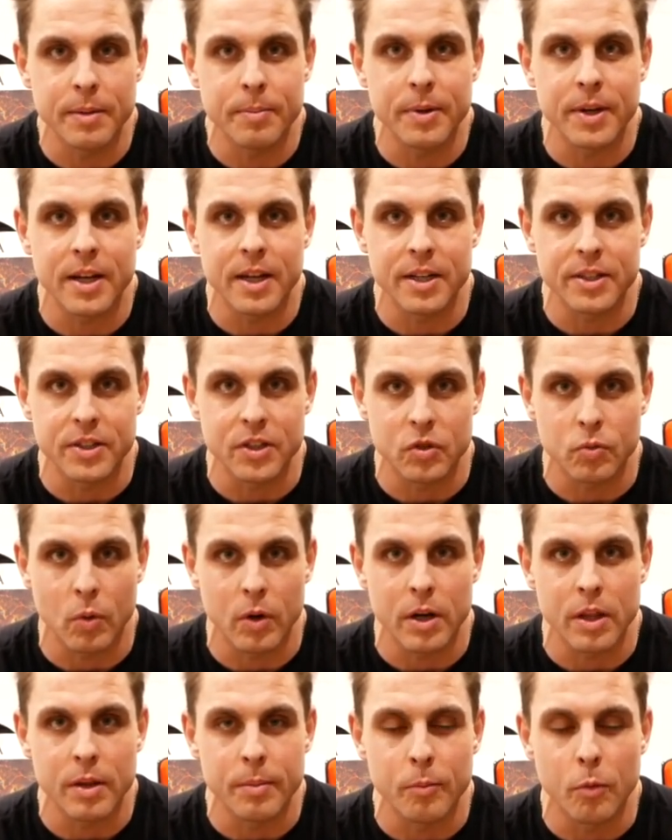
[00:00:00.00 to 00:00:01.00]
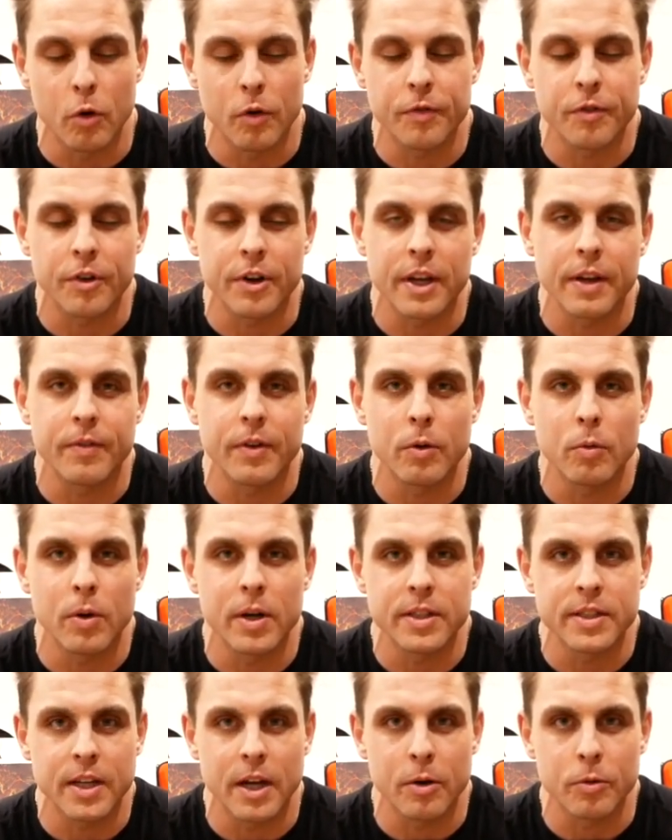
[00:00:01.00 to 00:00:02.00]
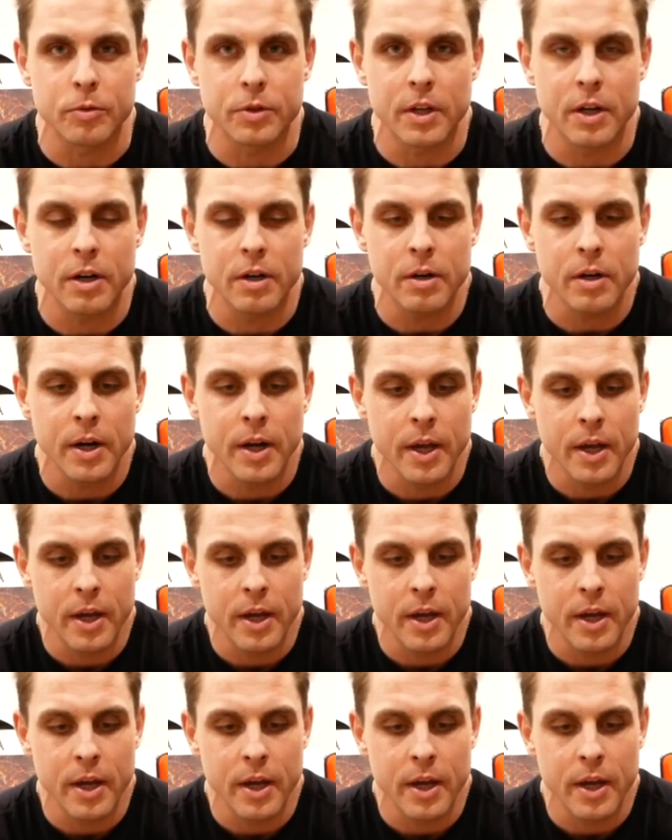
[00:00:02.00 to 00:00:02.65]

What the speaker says: because it's one of the more forgiving ones out there.